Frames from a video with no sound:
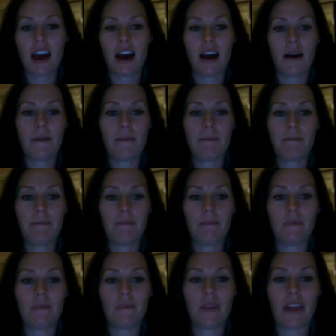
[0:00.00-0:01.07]

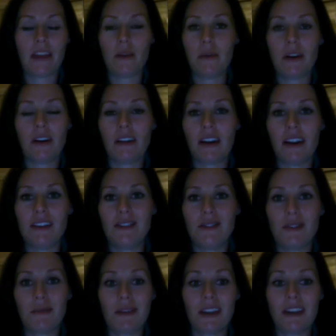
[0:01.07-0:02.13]
I think we all kind of
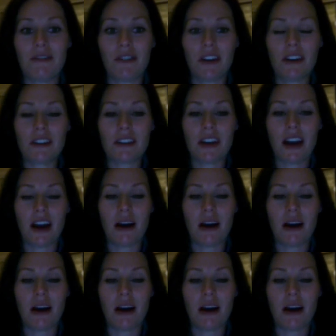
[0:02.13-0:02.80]
do something different.